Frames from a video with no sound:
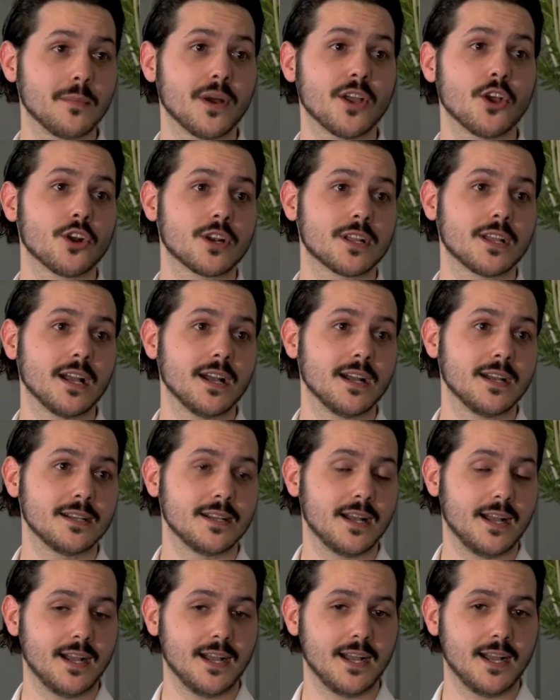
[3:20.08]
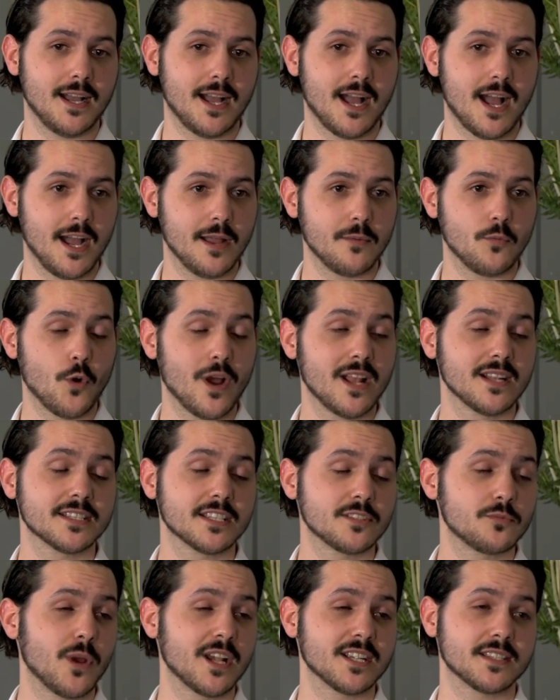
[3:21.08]
in Mallorca, I'm
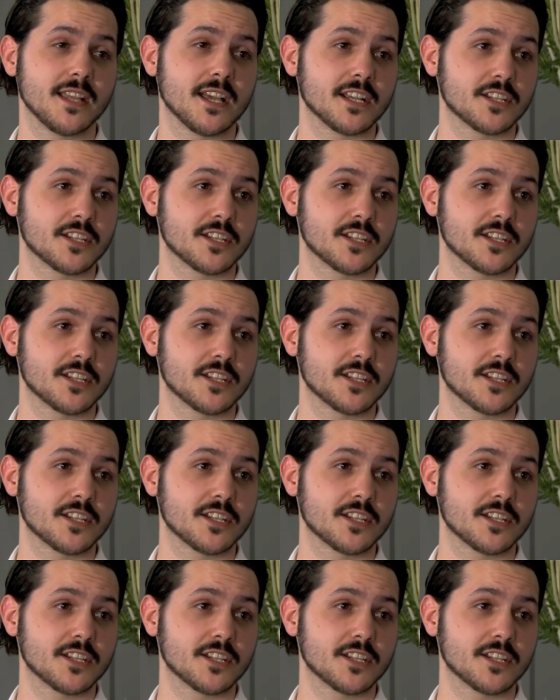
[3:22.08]
Wales's best